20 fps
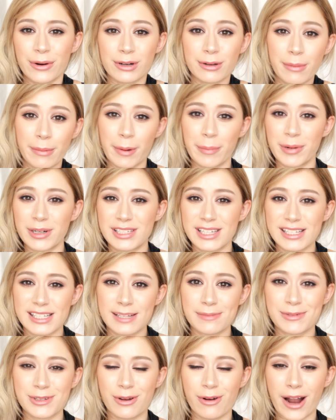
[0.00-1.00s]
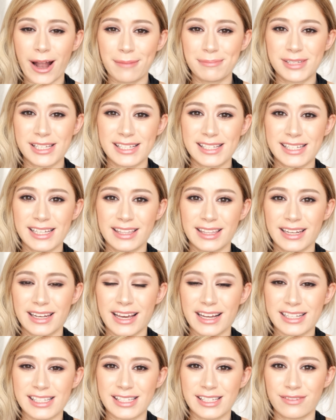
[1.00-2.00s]
Remember to subscribe to see the
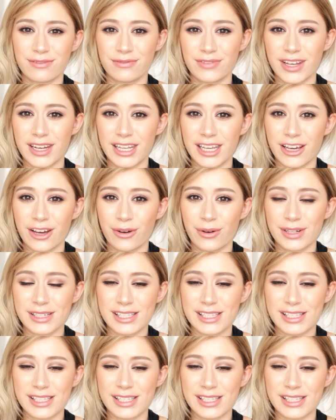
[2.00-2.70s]
next video.